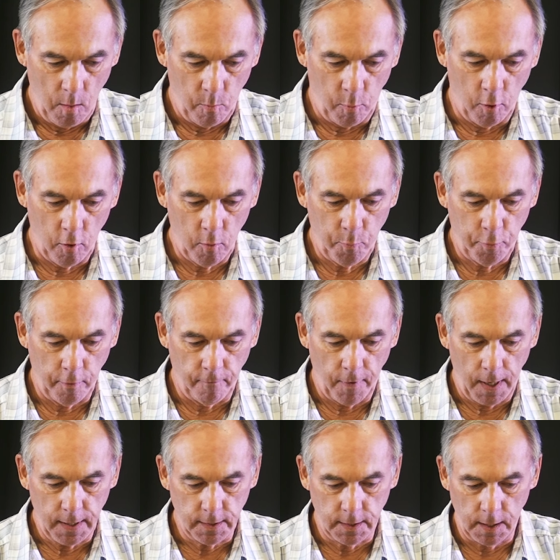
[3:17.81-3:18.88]
Bort
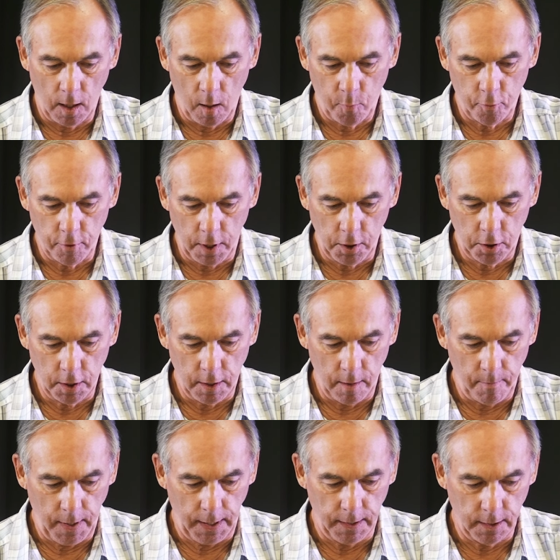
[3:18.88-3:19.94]
provides the operation
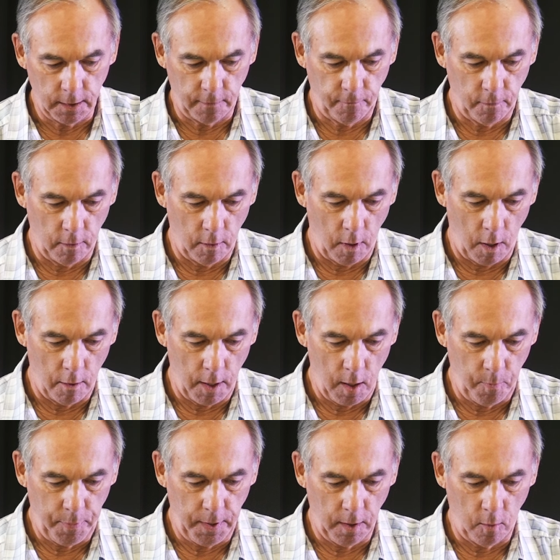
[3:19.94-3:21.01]
and maintenance for our
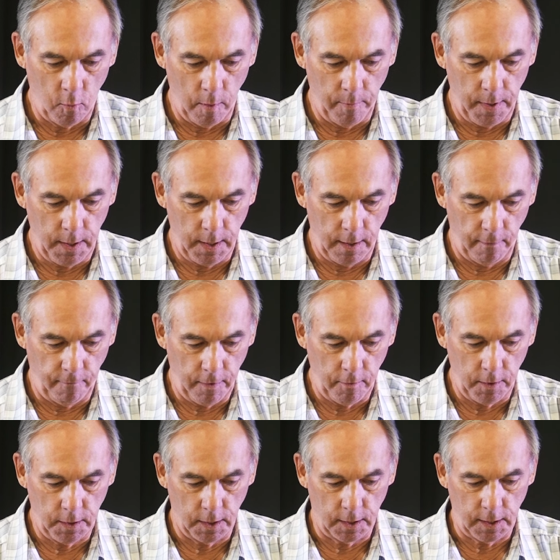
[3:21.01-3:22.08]
LP equipment in a
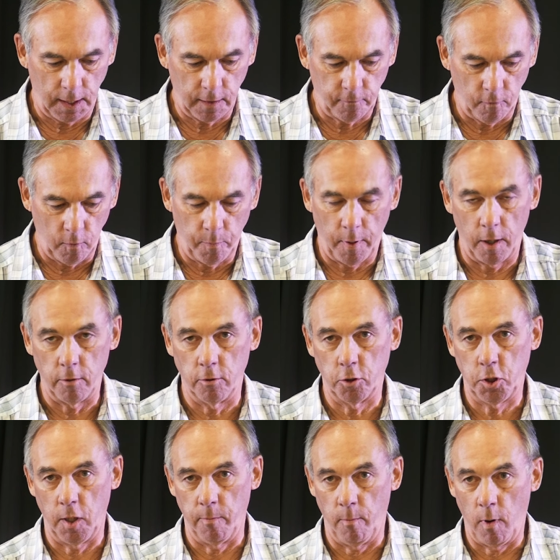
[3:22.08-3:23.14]
very successful
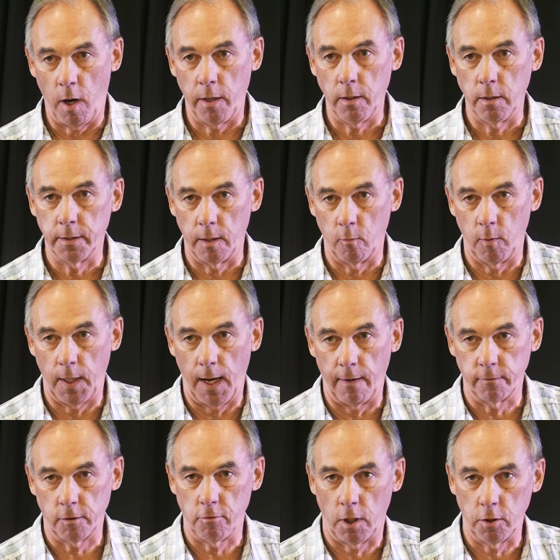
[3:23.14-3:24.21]
partnership model that we
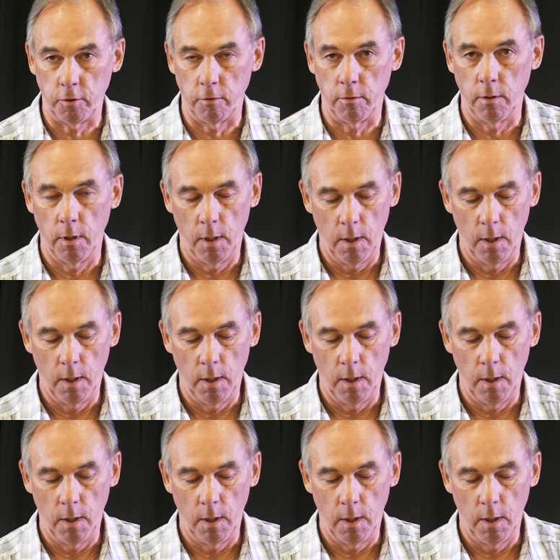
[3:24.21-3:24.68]
have structured.